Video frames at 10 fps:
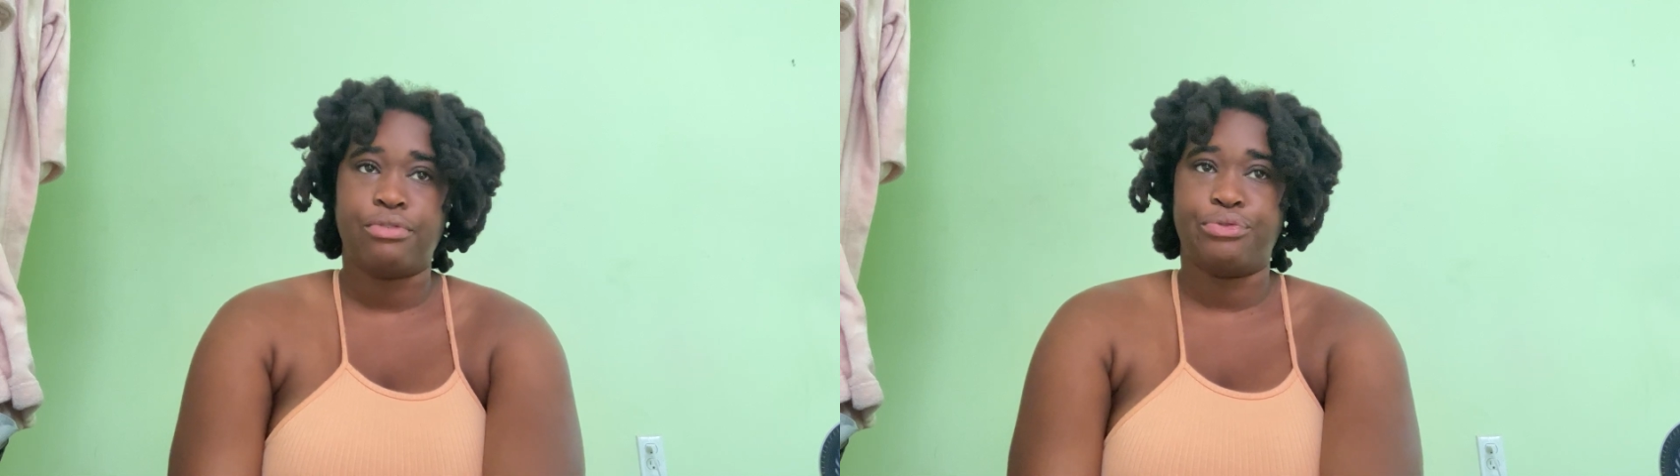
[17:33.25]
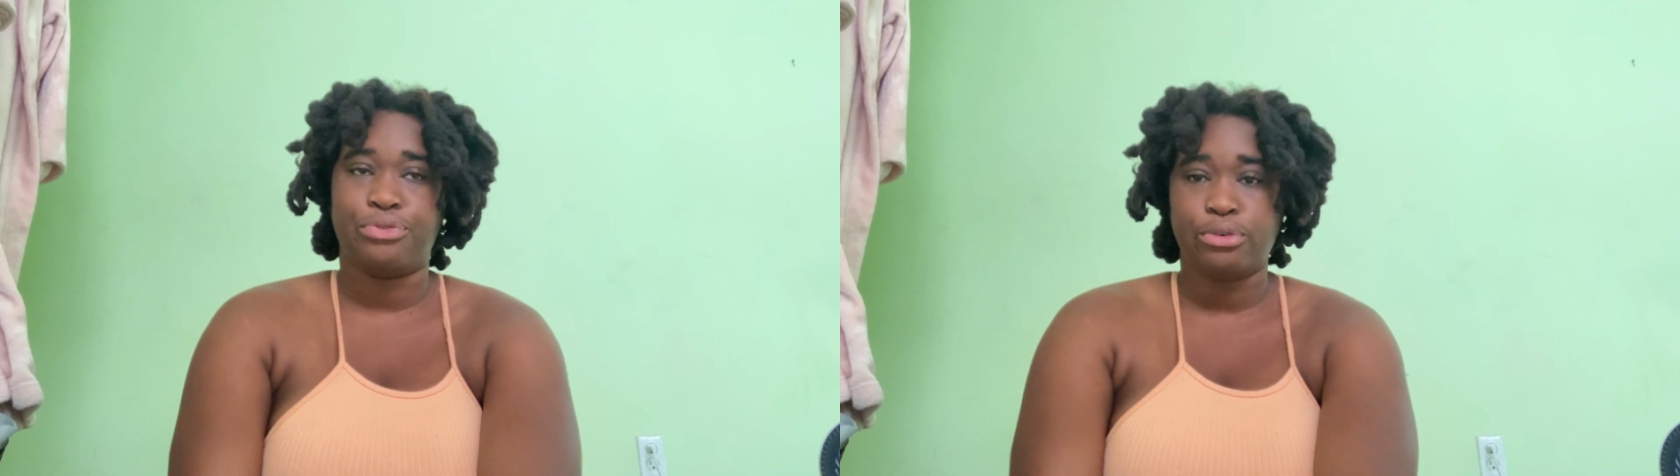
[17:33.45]

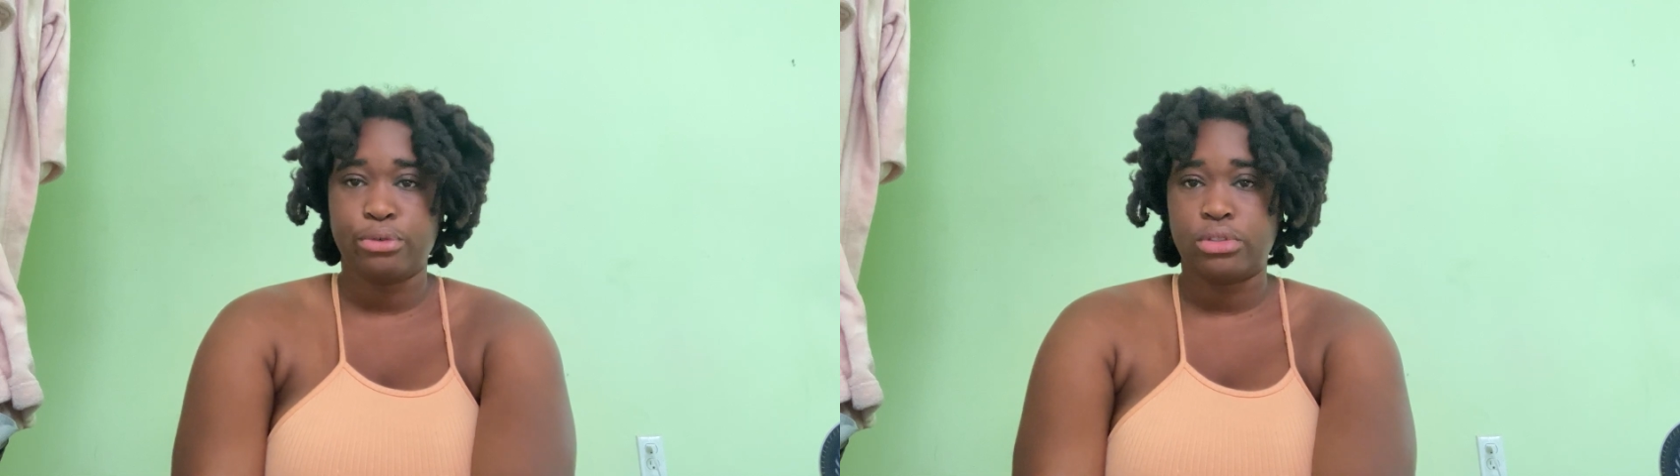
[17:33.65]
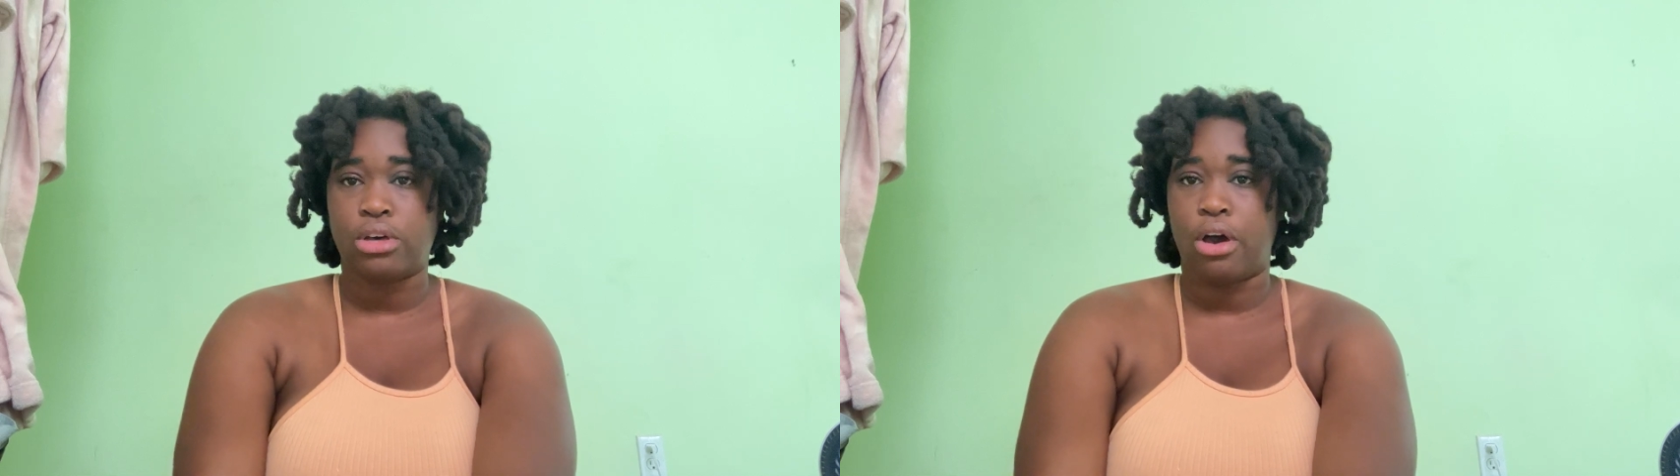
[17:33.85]

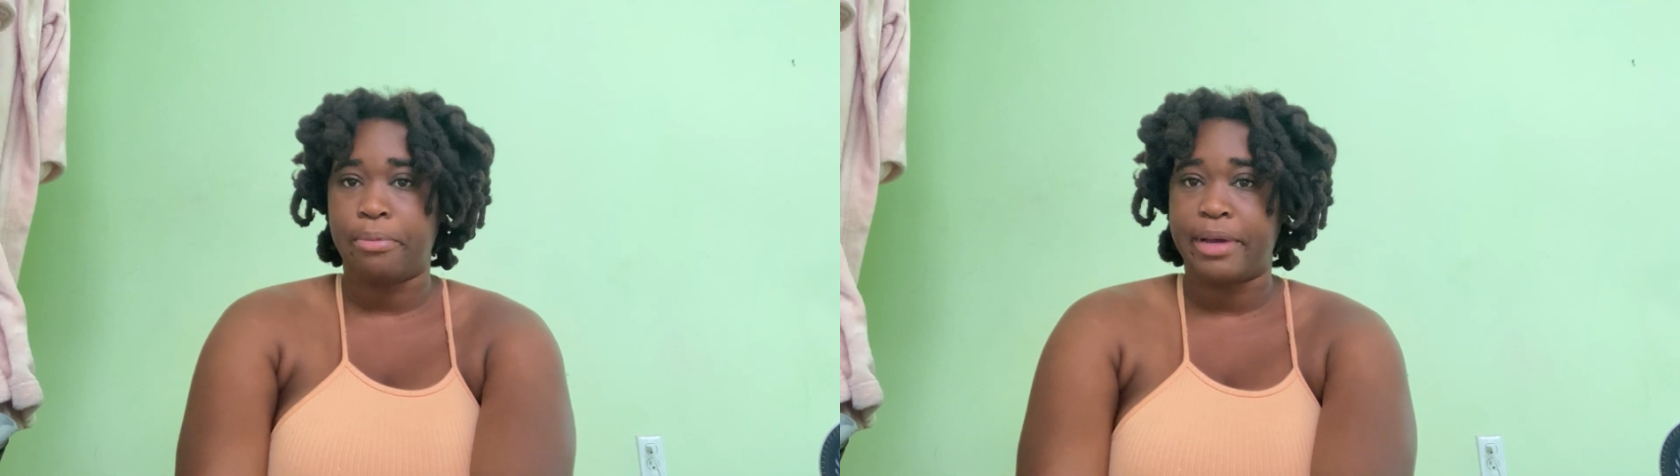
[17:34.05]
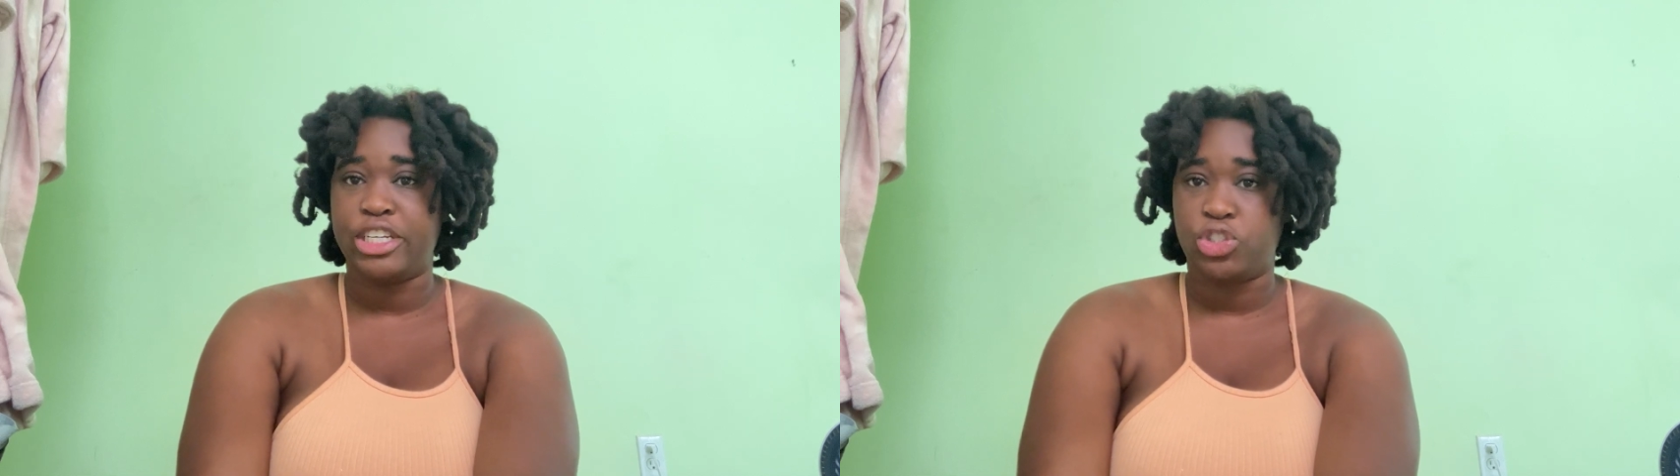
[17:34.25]
fruit on
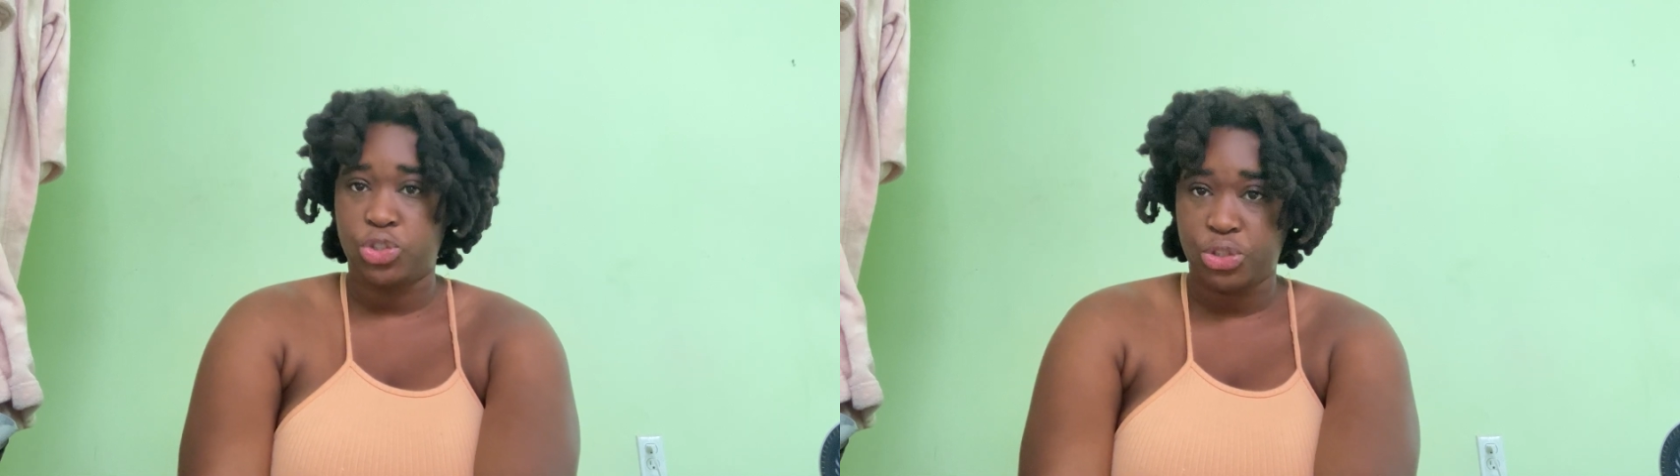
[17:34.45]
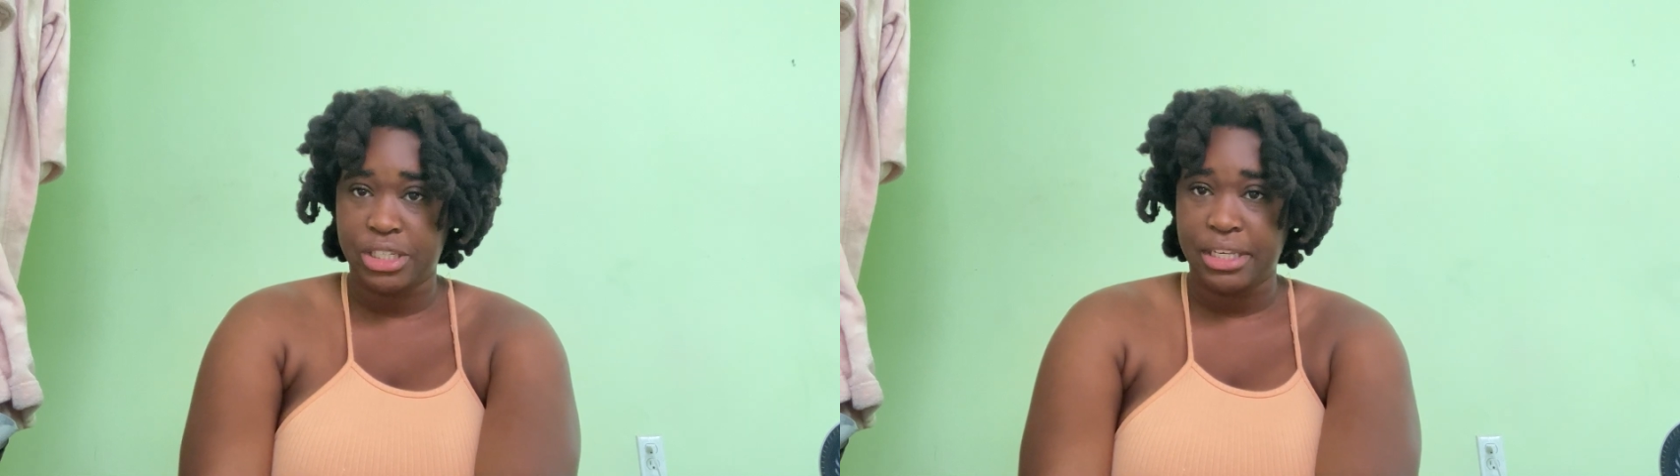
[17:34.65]
my
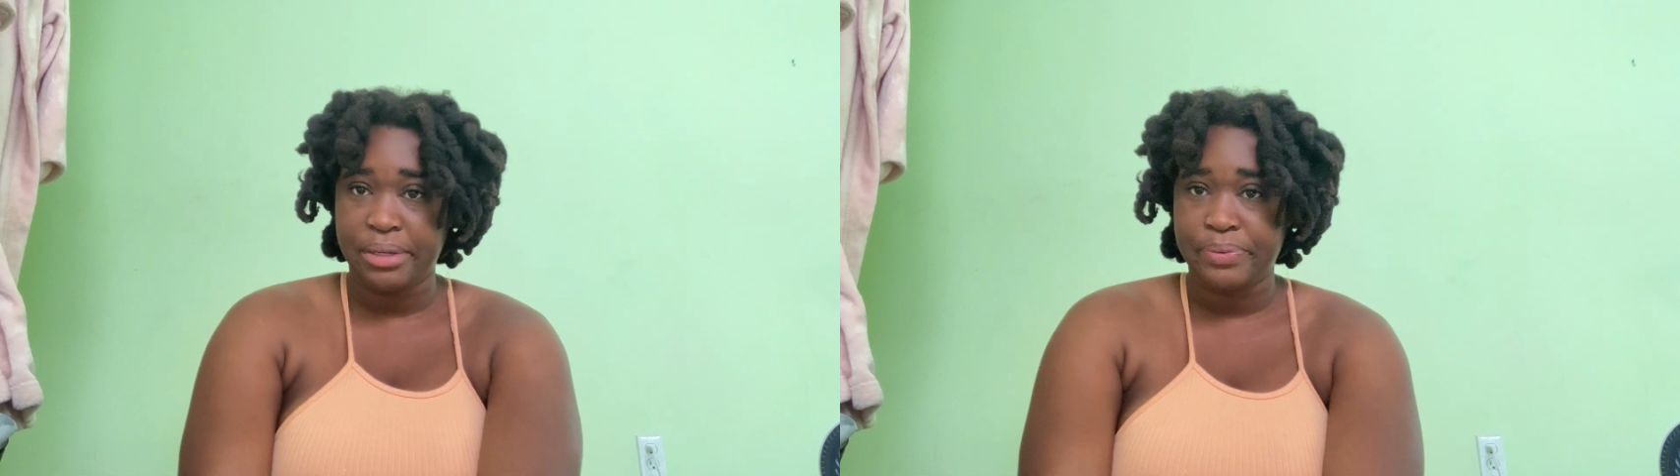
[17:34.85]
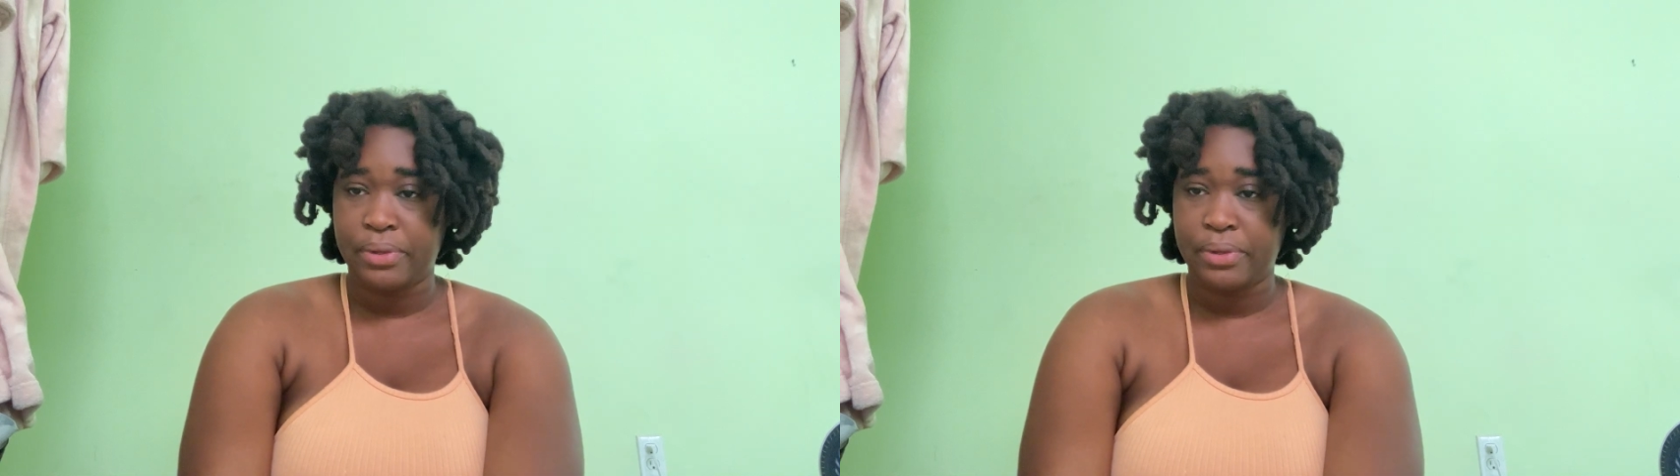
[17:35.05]
tree,